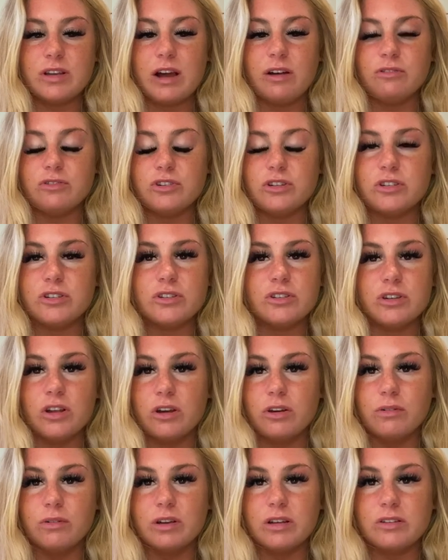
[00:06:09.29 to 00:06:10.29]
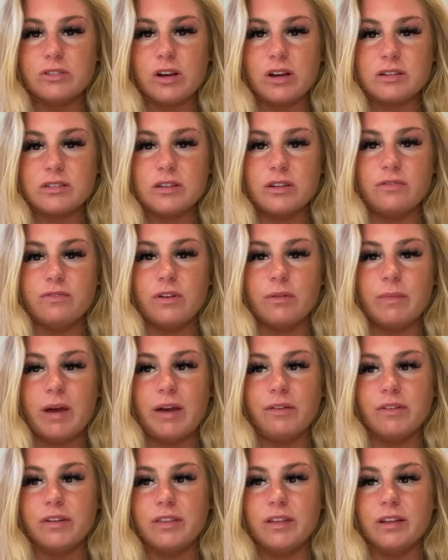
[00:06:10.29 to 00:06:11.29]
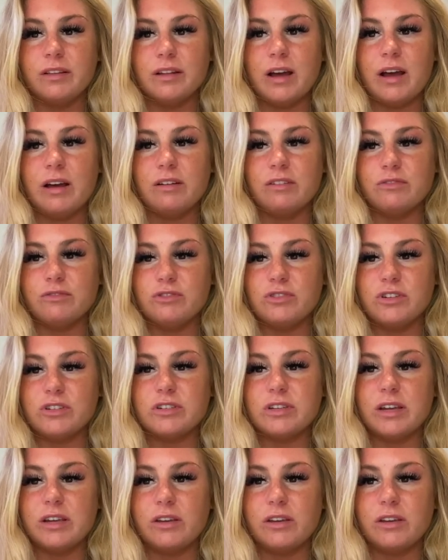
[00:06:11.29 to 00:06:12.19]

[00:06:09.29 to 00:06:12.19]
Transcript: I was just so exhausted from everything that I was just